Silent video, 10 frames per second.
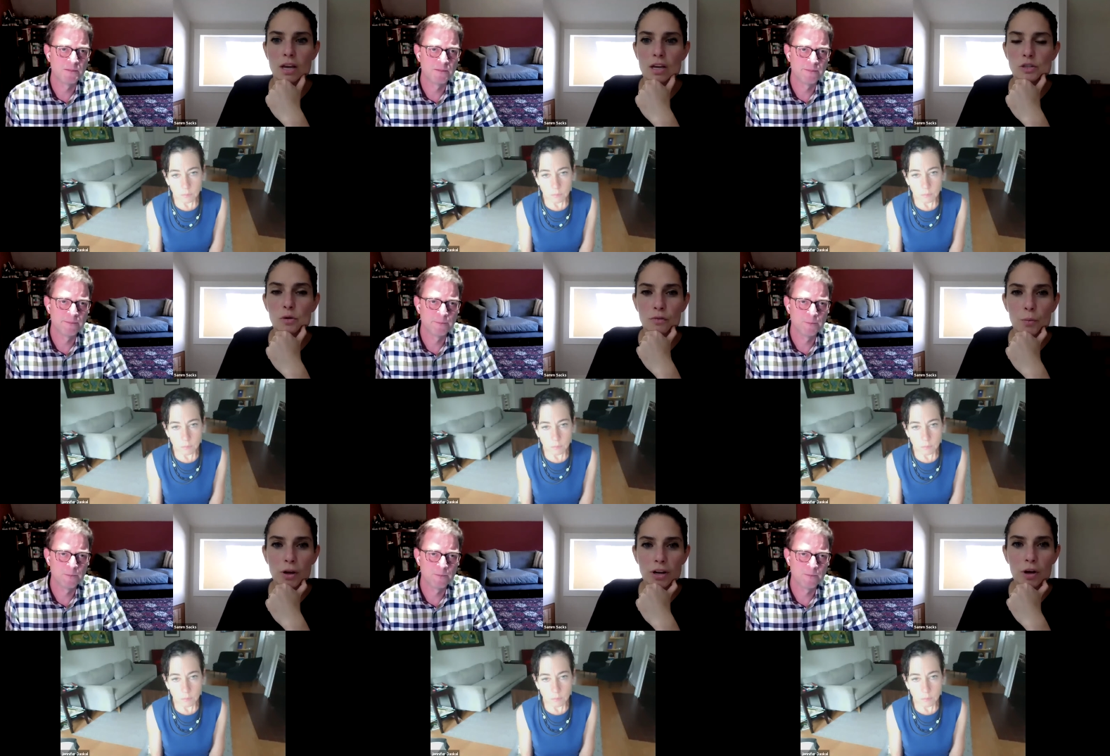Speaker 1: So, if we
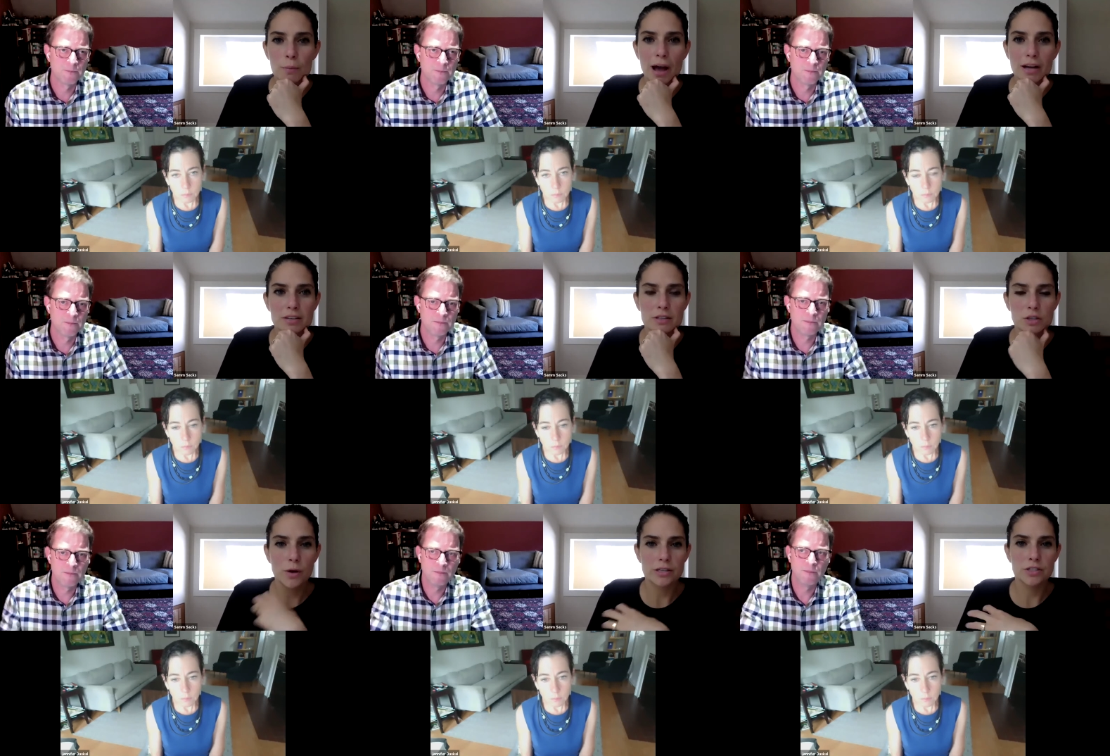want to go back to this
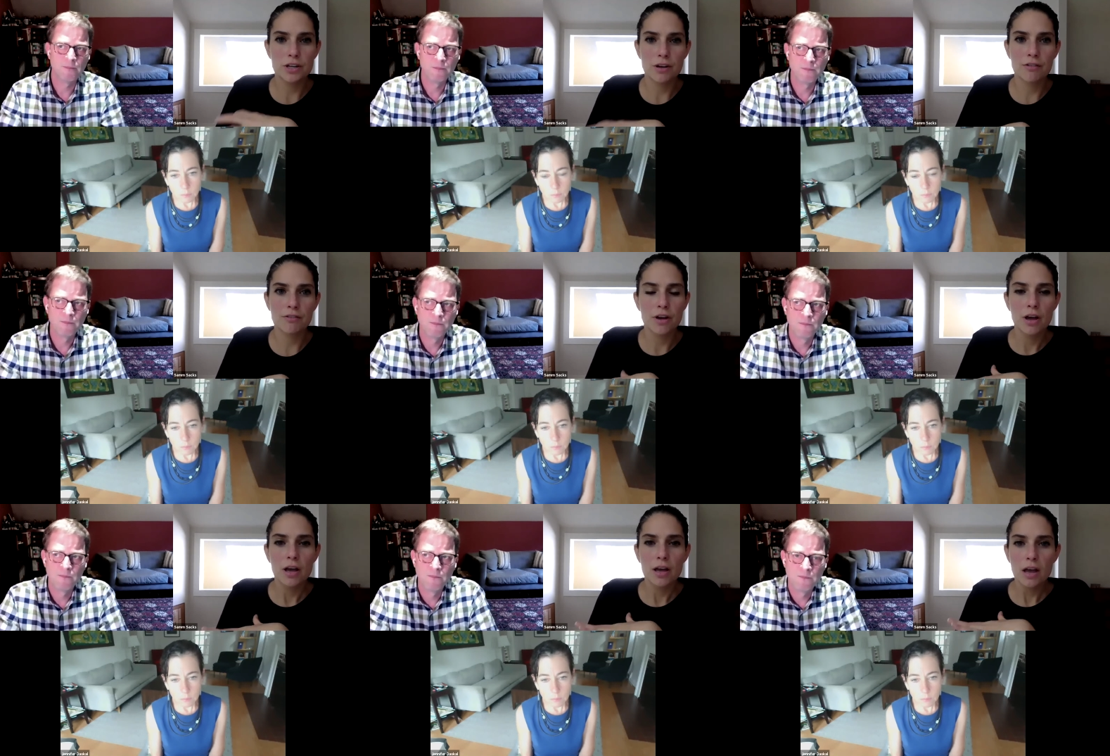question of
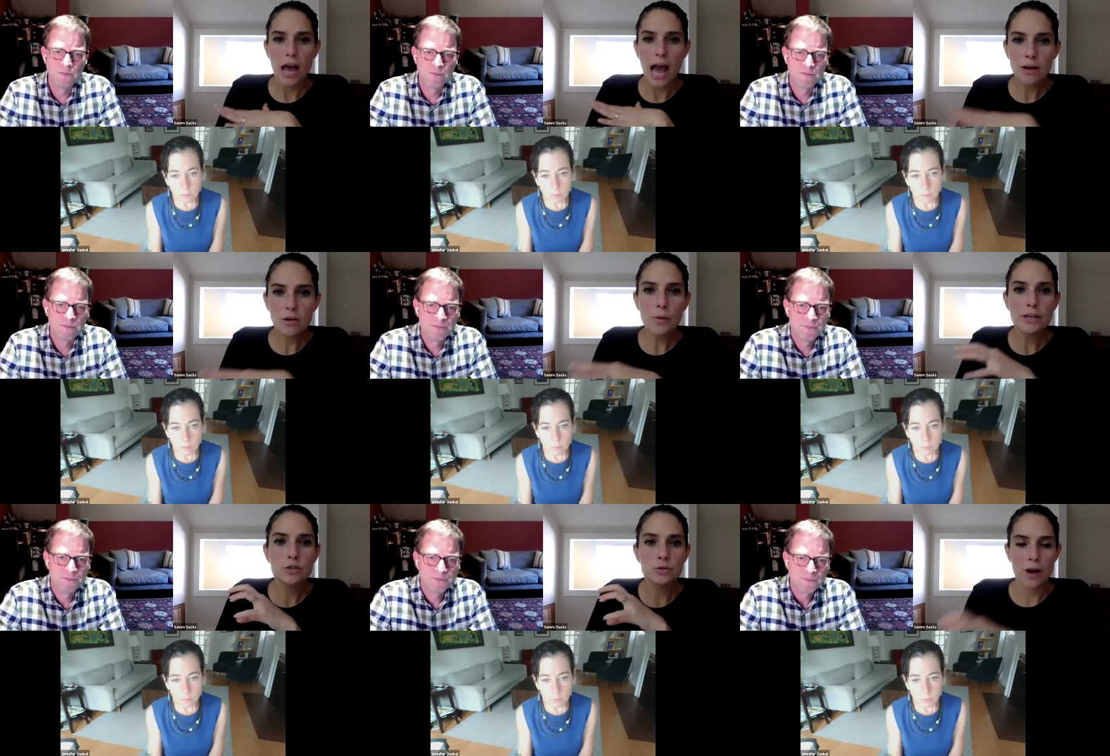how do we
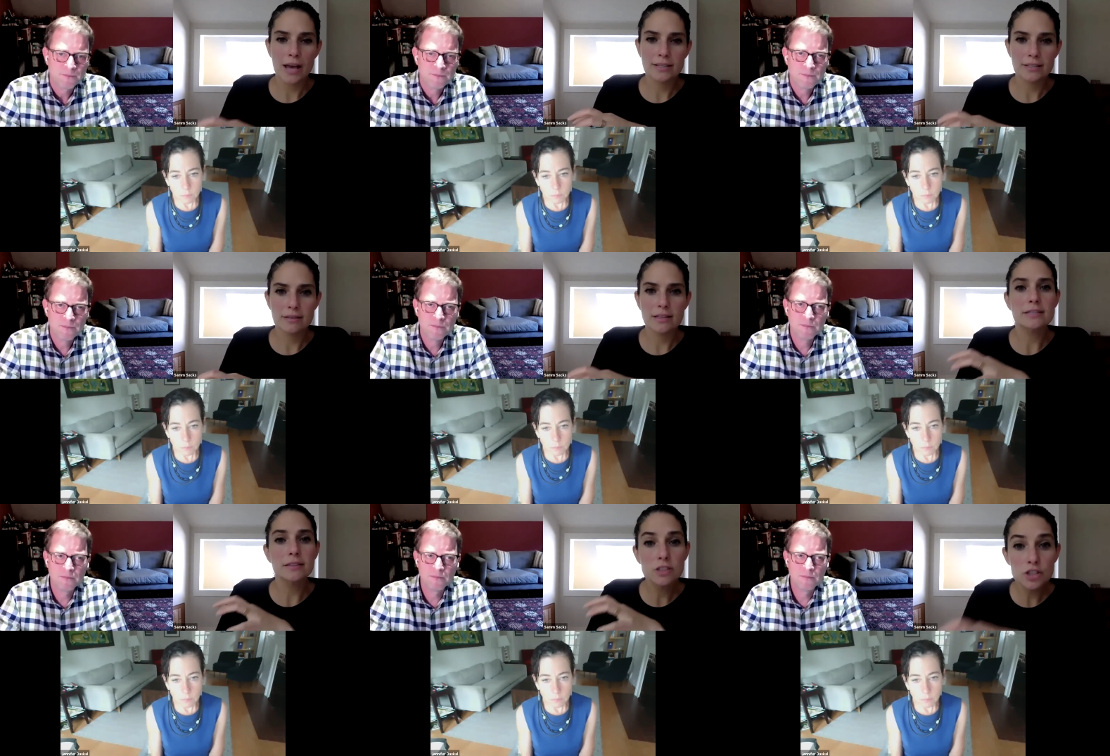address
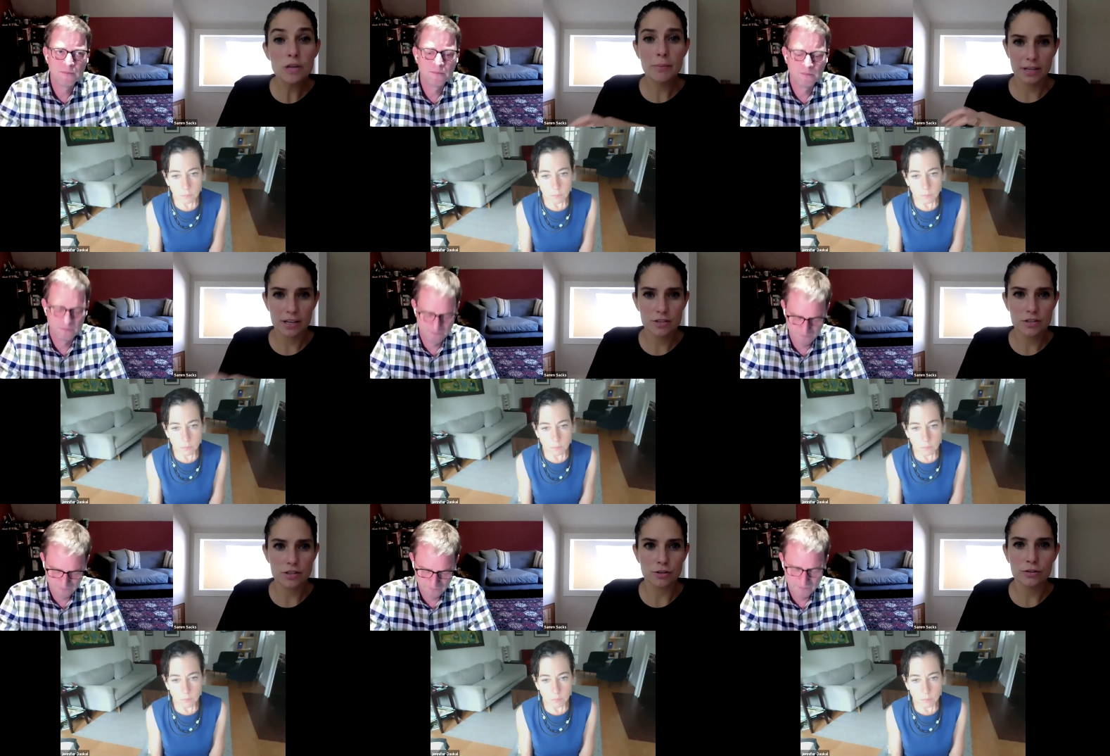these legitimate
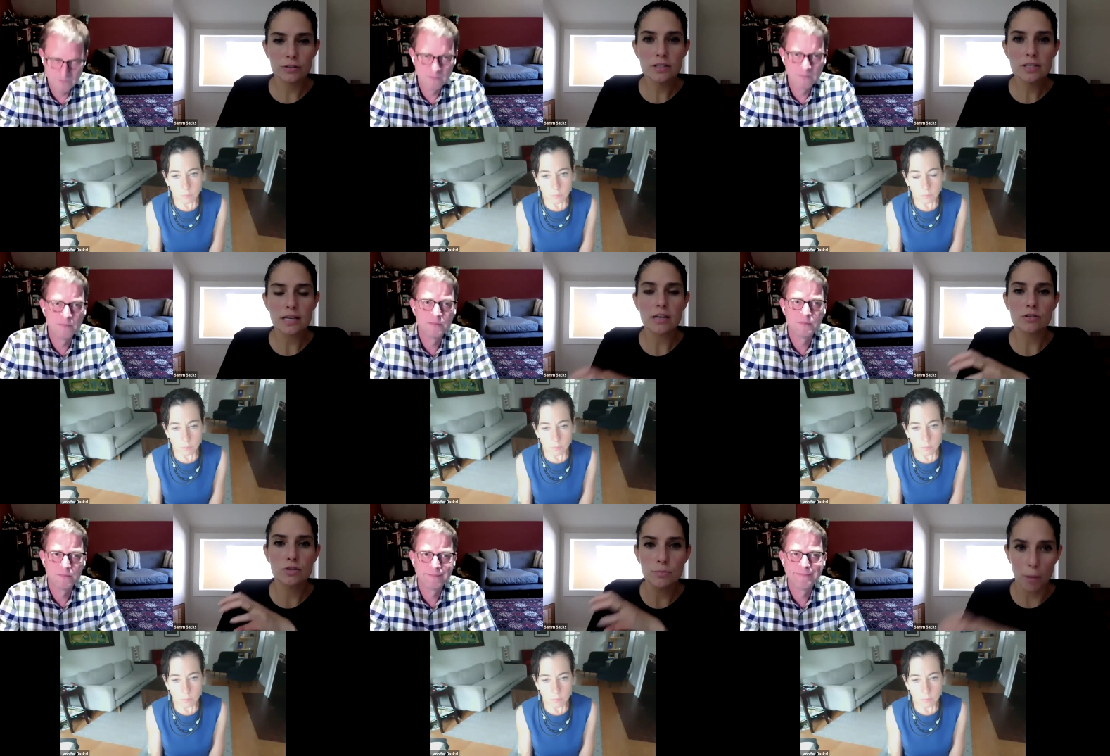concerns in a
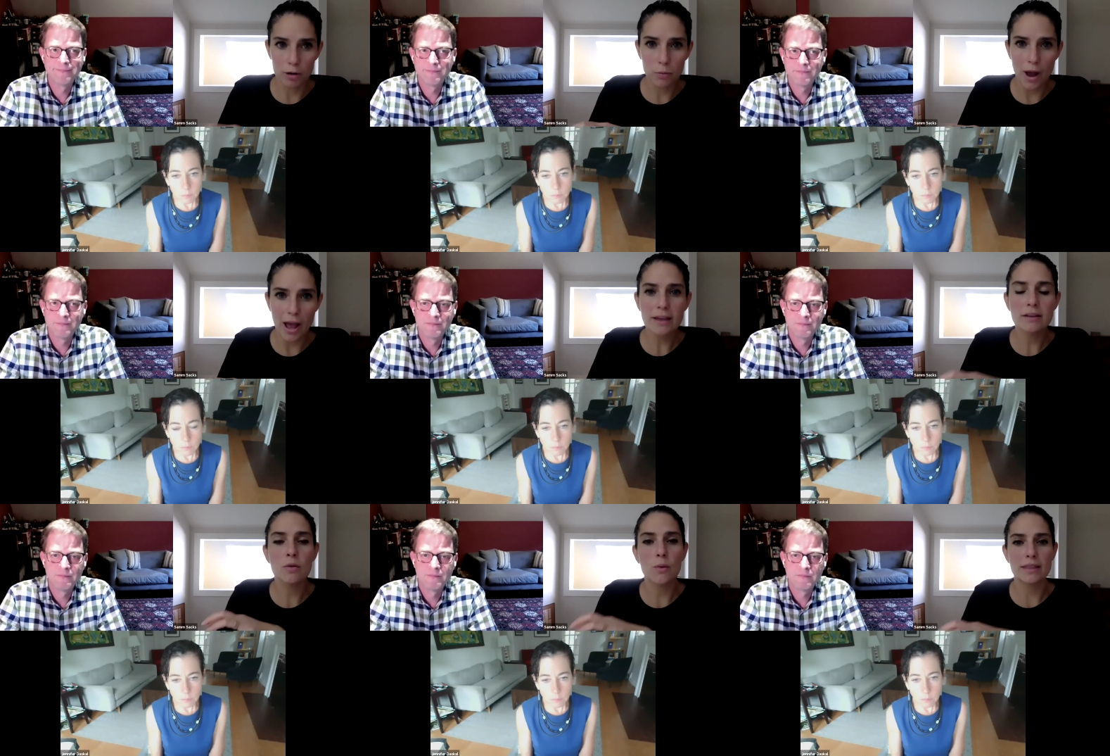smart way,
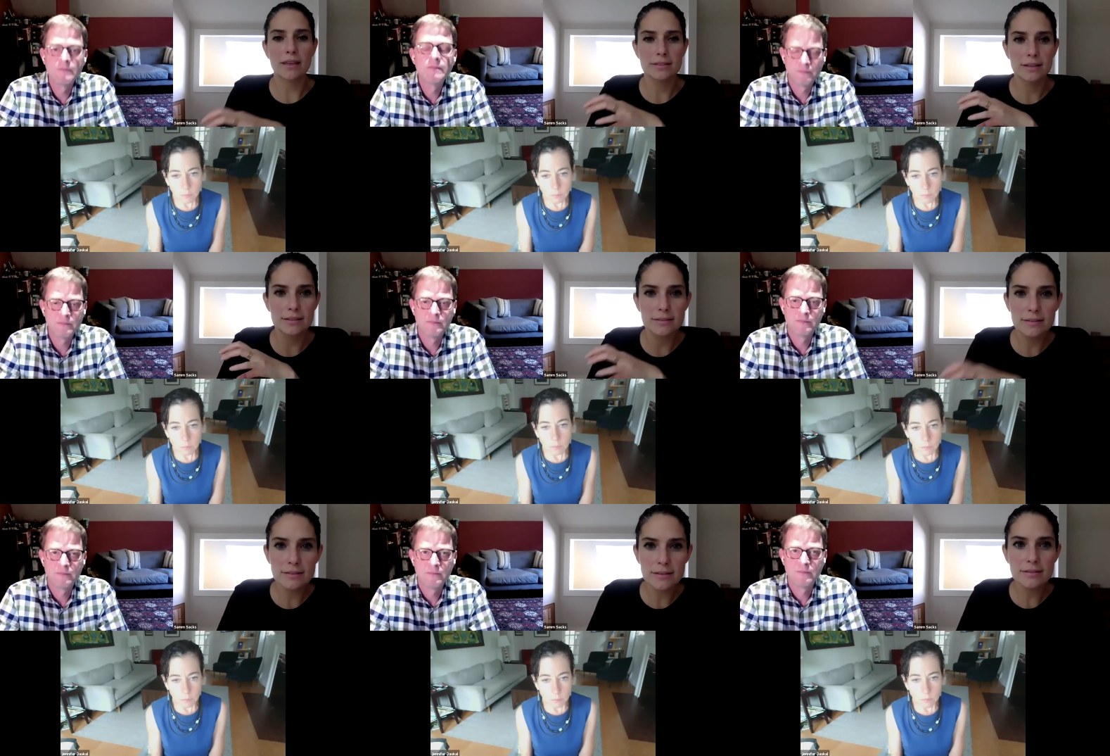in a way that's
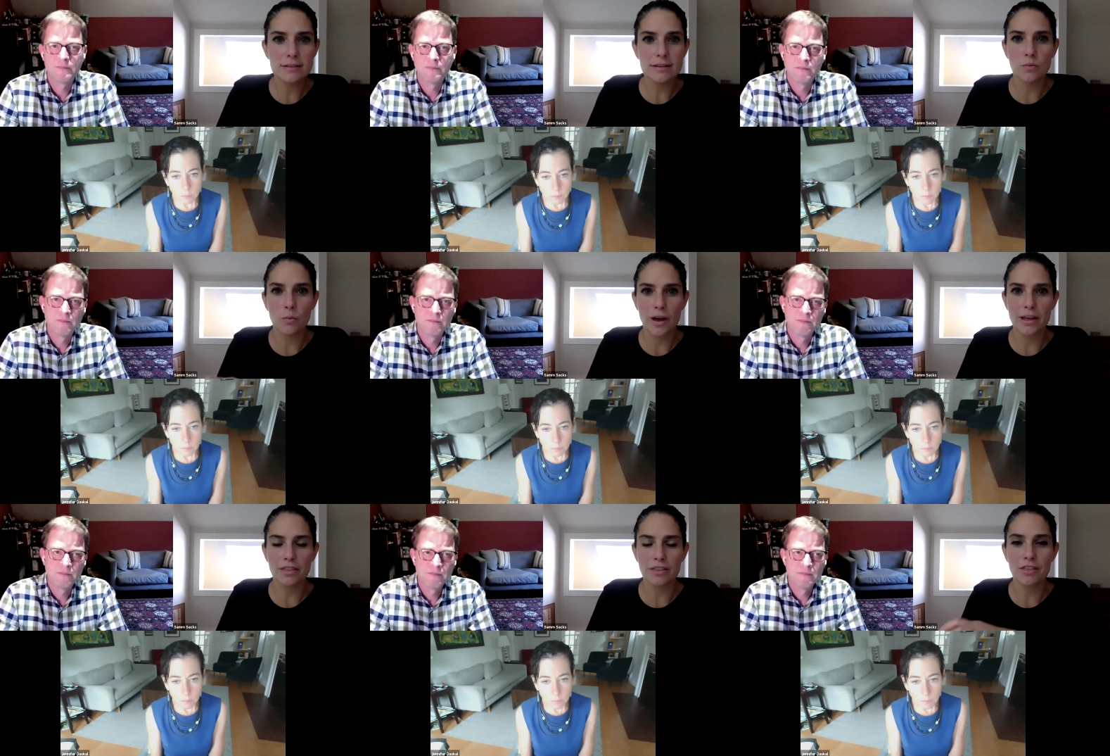consistent
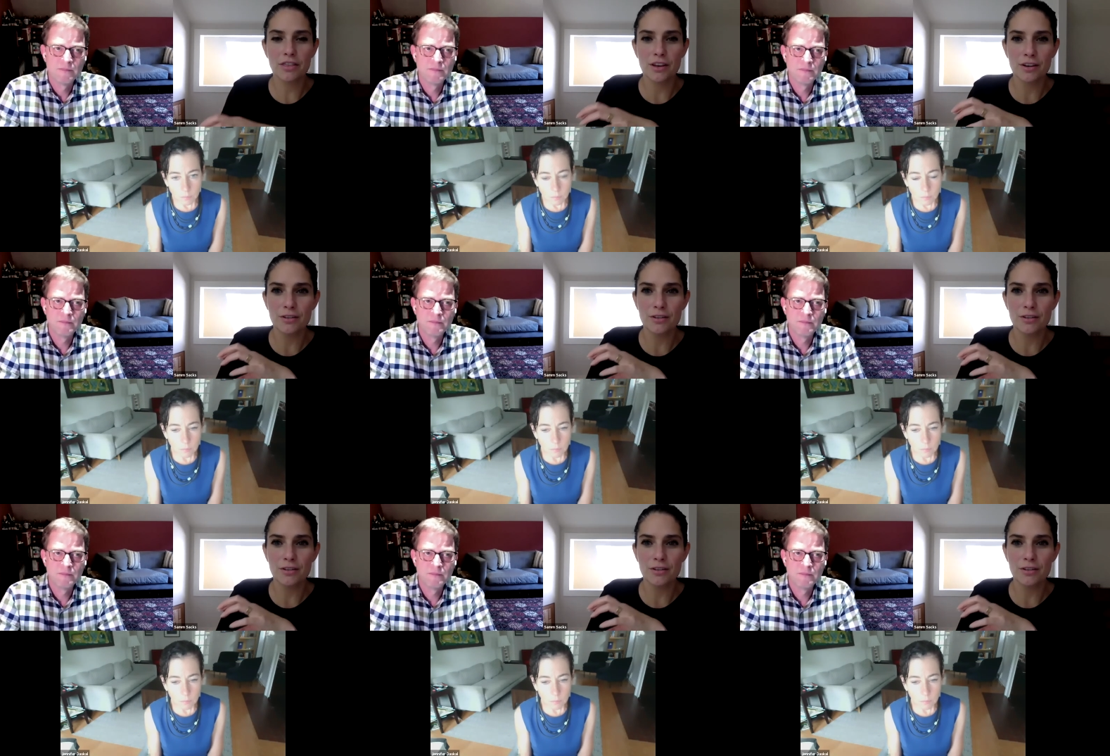with the